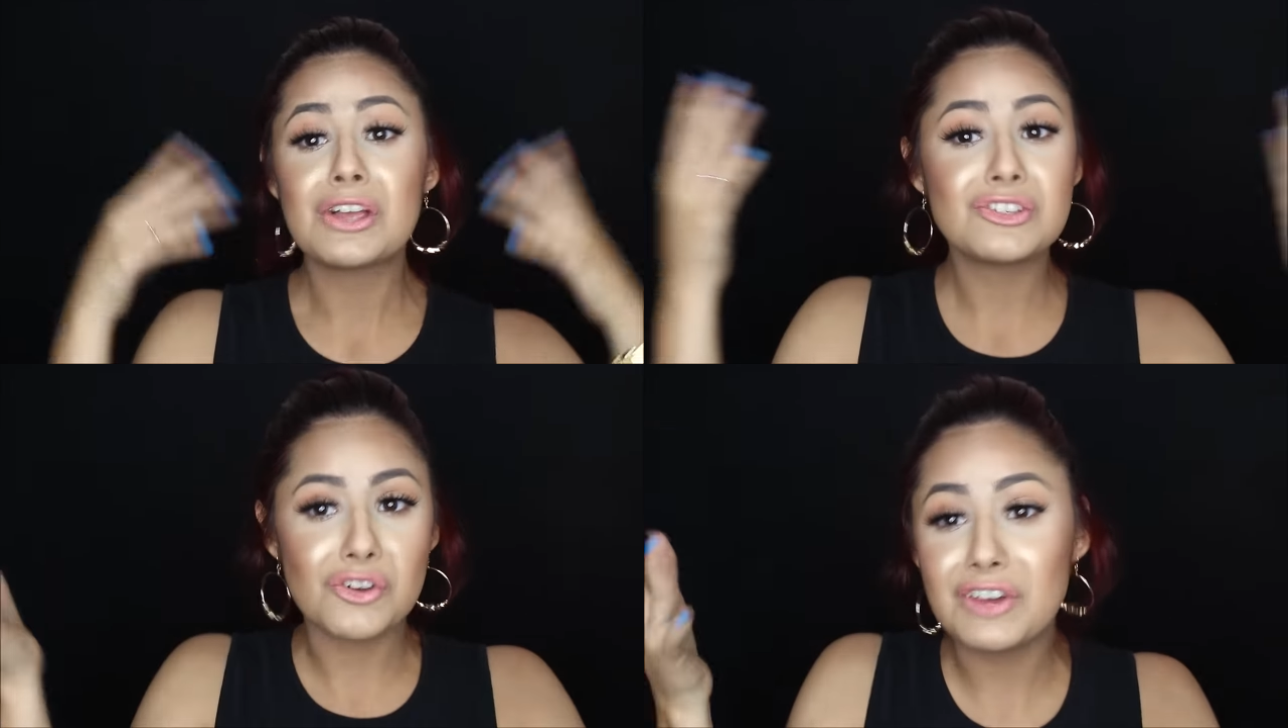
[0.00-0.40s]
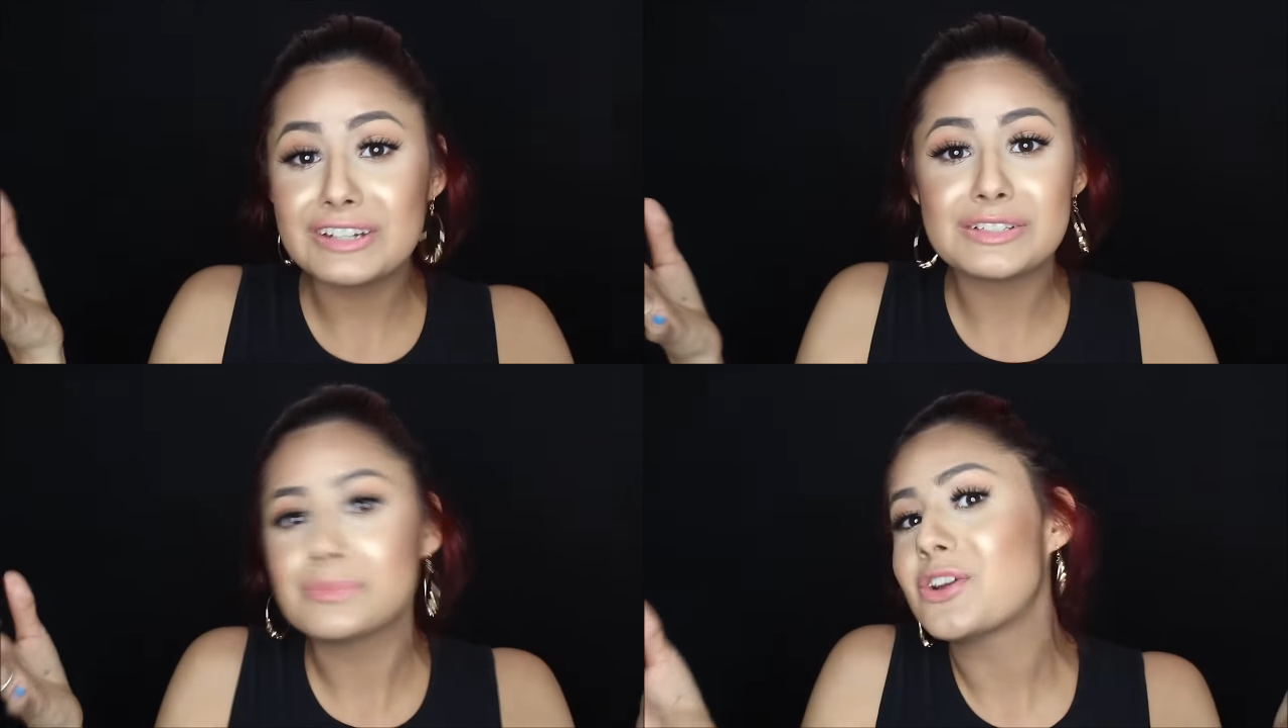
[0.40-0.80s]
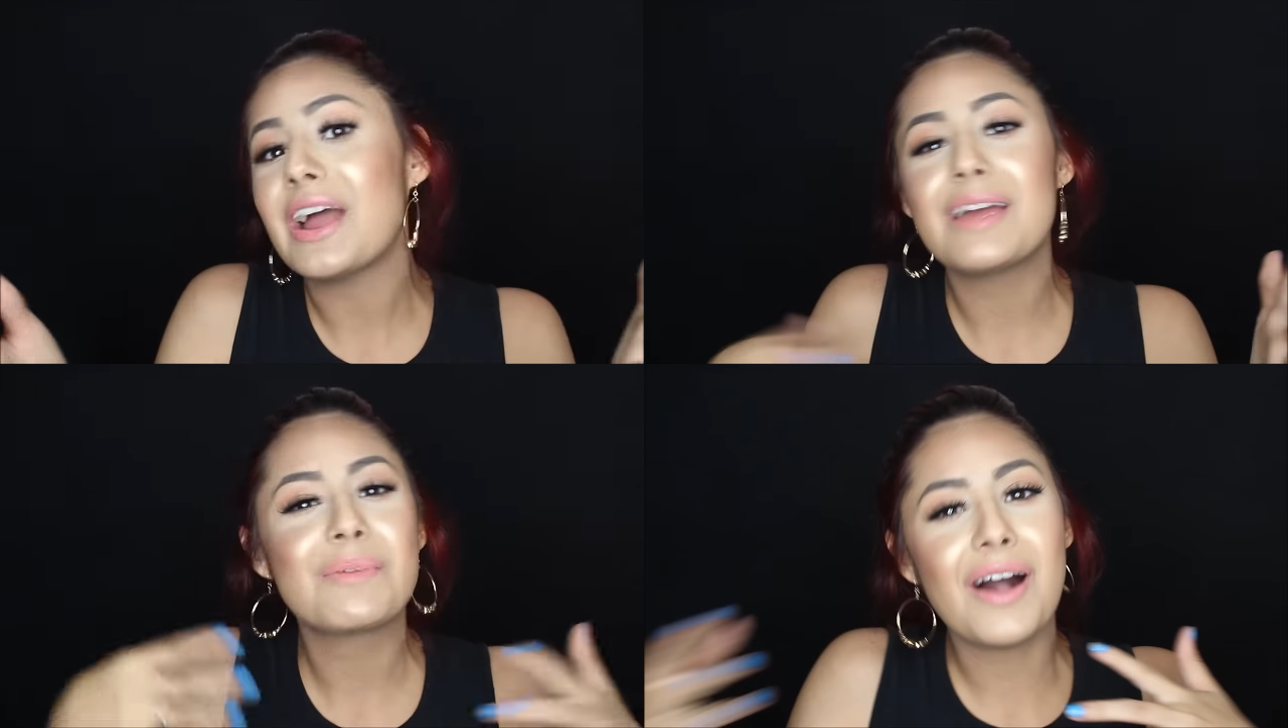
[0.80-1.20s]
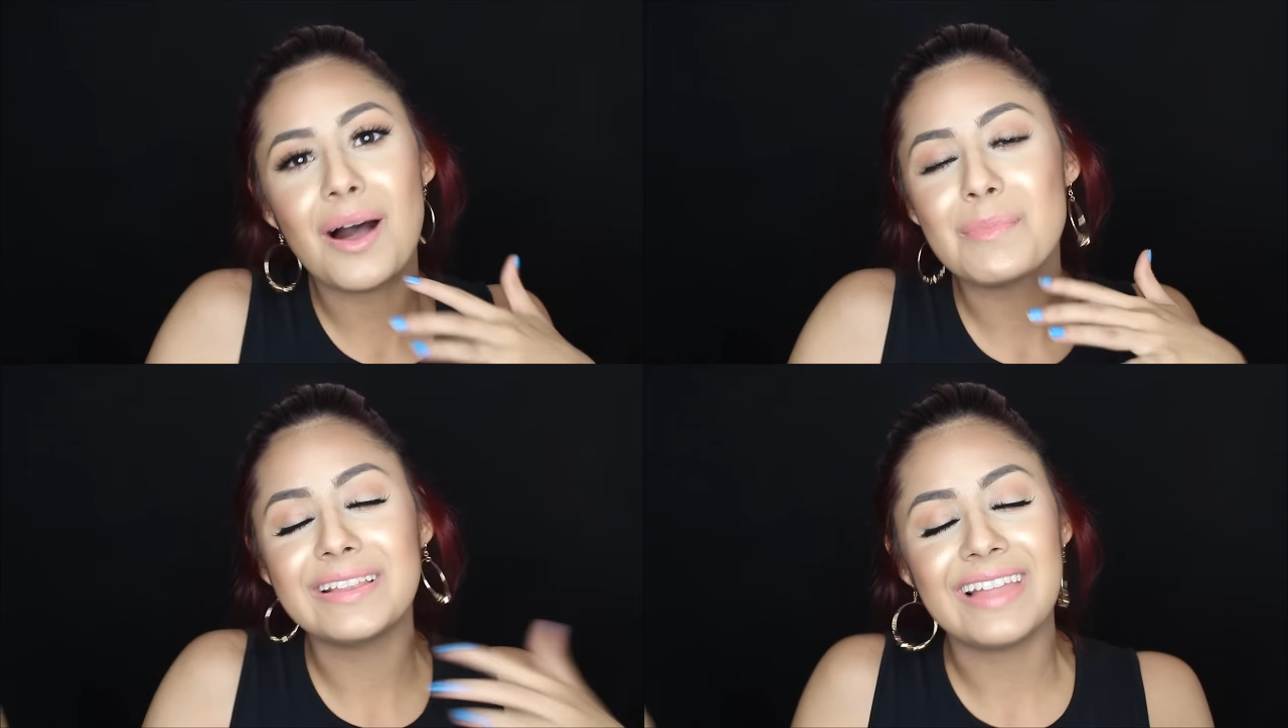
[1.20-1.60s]
Don't forget to subscribe,
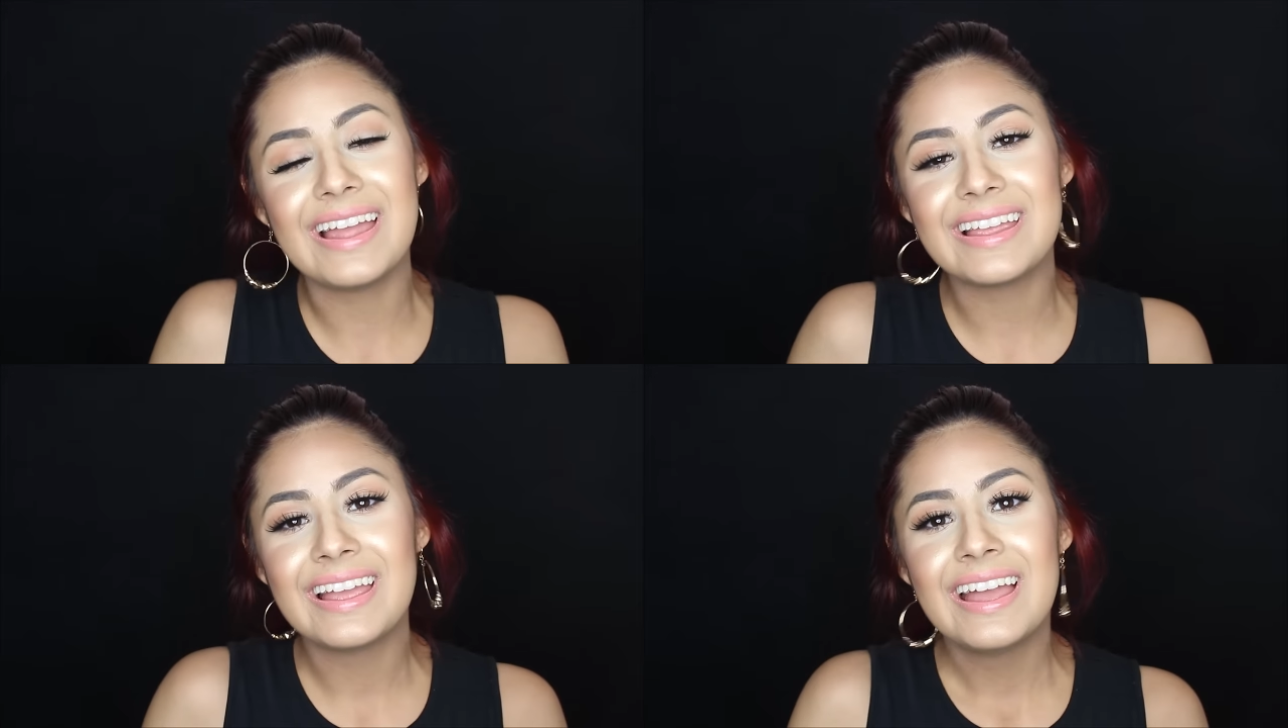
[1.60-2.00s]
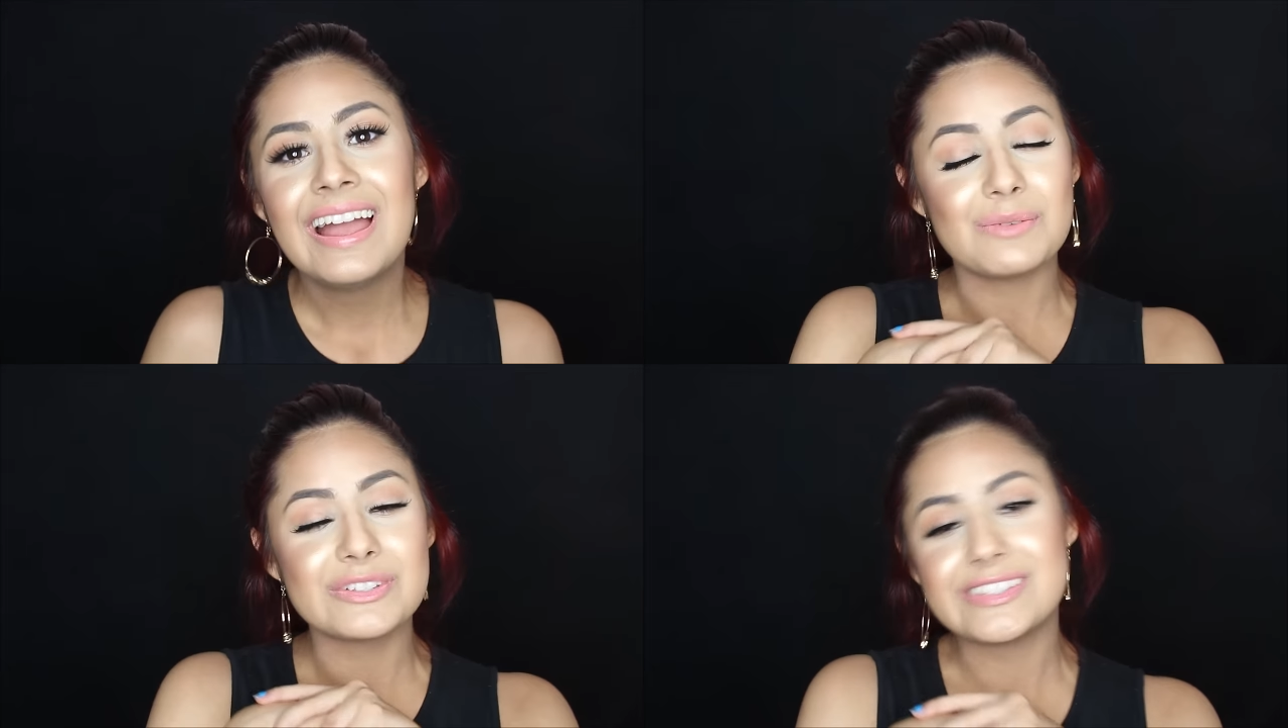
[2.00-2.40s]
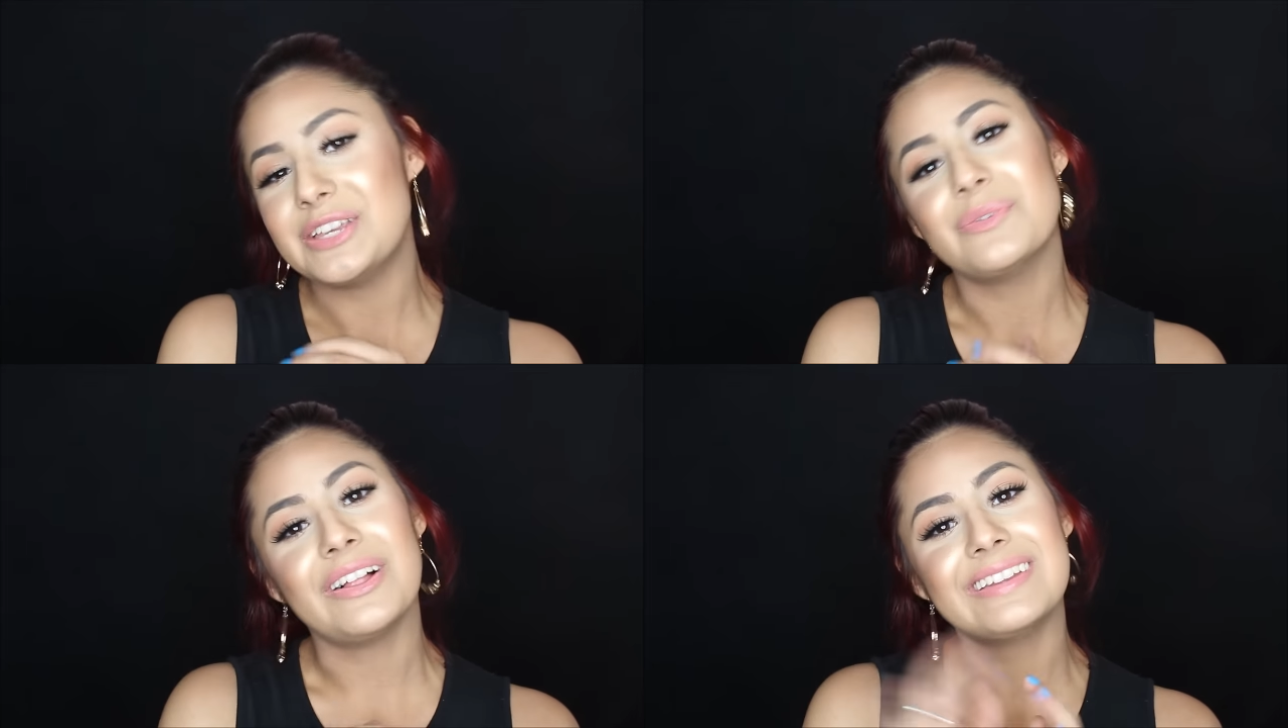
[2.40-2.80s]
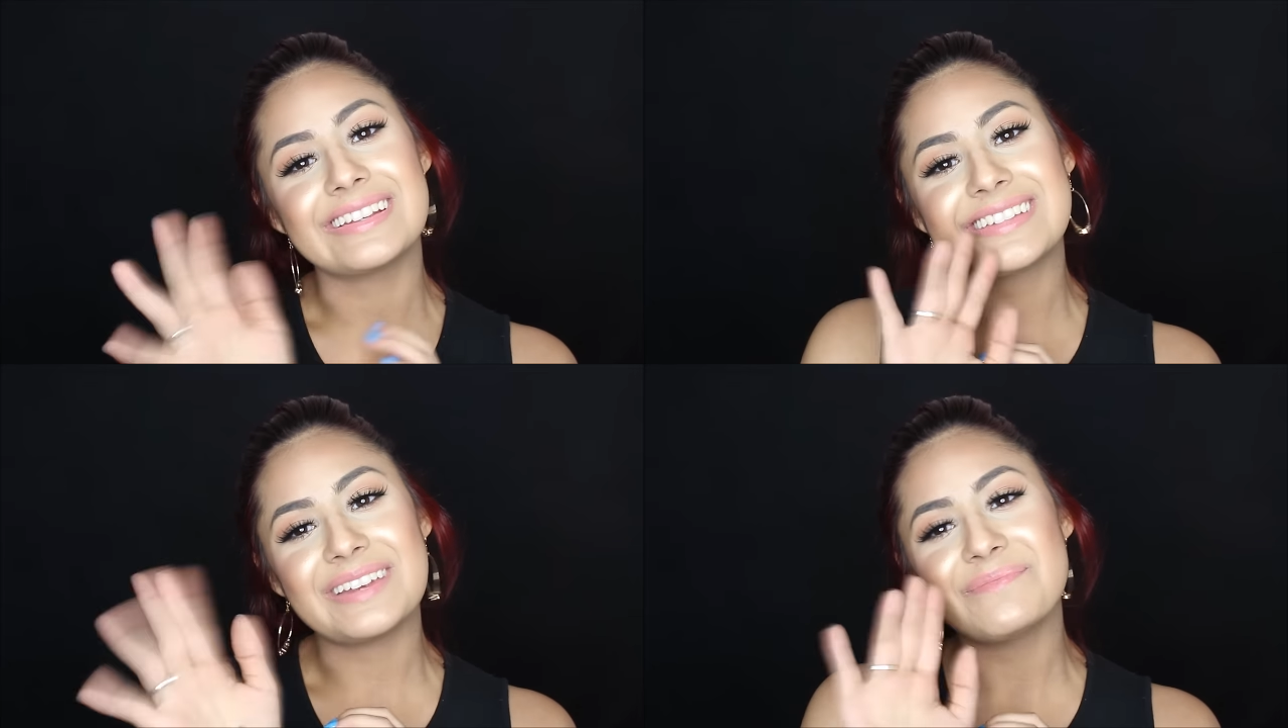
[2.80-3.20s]
comment, like, and we'll see you all
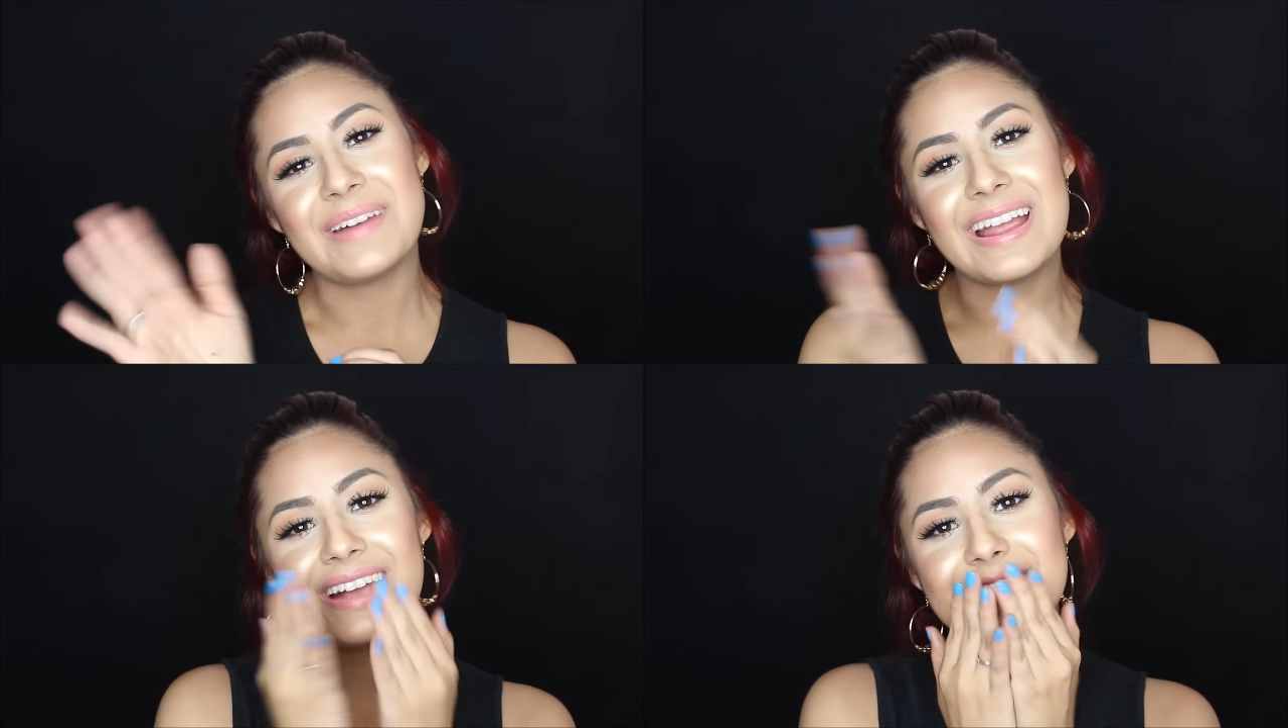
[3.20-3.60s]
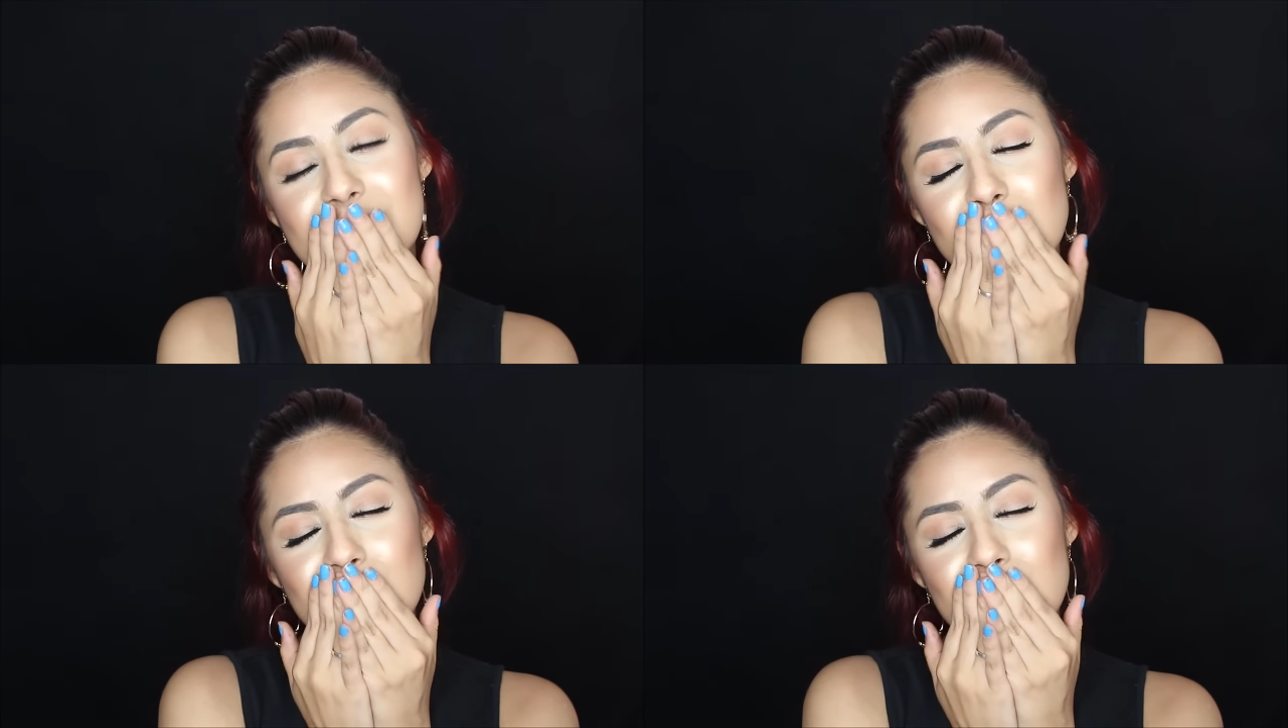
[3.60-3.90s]
next time. Bye guys.